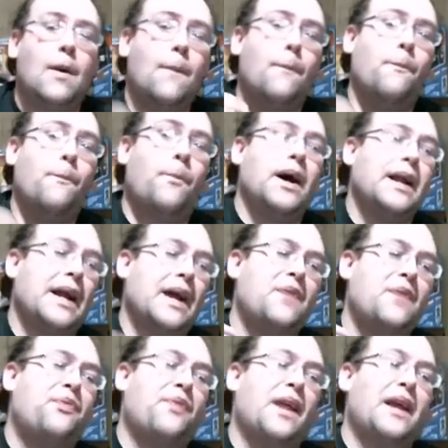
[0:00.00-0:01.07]
but
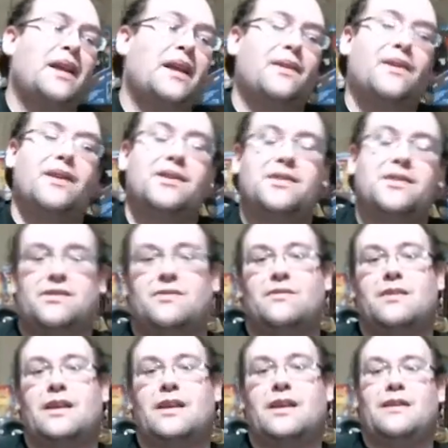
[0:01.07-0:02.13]
I think this
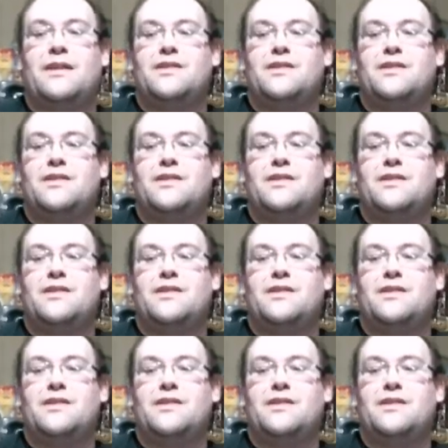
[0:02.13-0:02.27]
and,